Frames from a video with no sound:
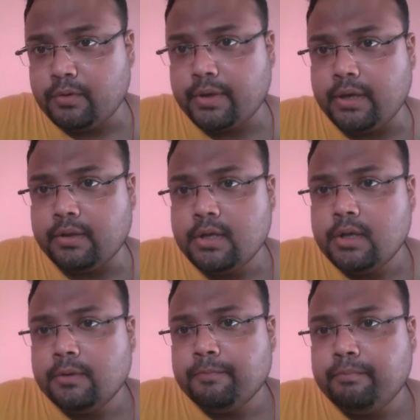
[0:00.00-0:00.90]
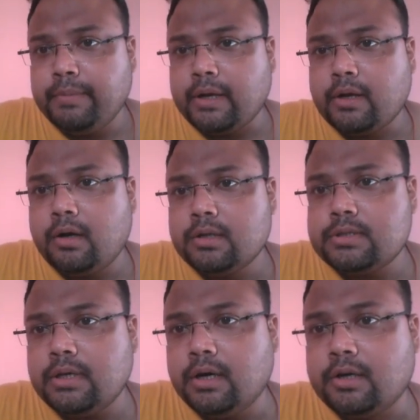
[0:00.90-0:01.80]
Okay,
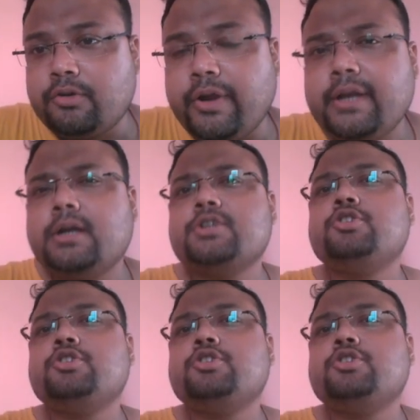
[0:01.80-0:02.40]
because a trader